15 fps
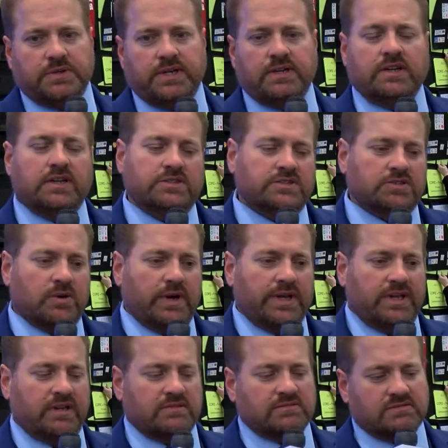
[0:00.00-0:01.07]
it, enjoy
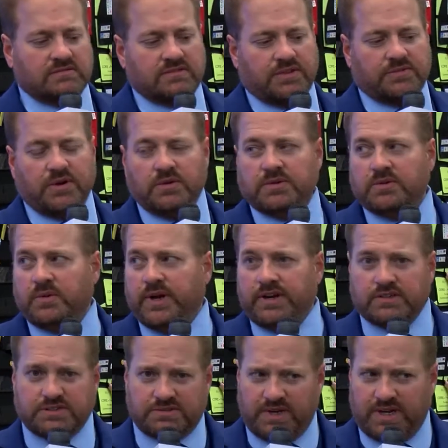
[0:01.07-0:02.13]
it, throw it away
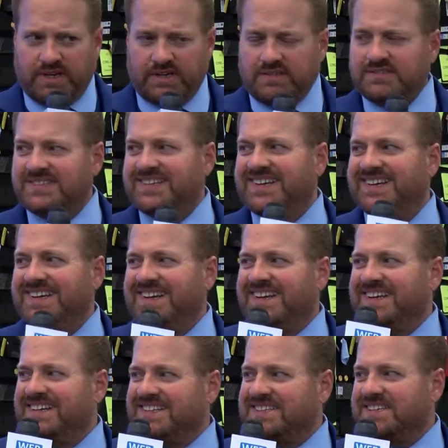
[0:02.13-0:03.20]
or shred it.
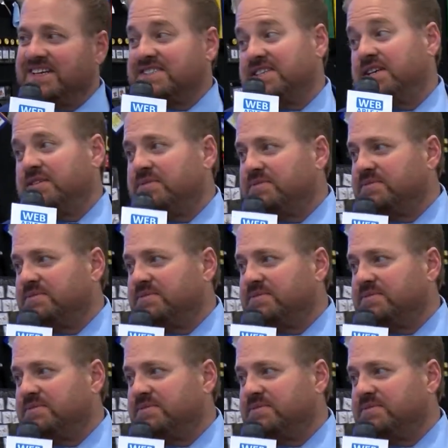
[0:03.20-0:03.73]
That's it.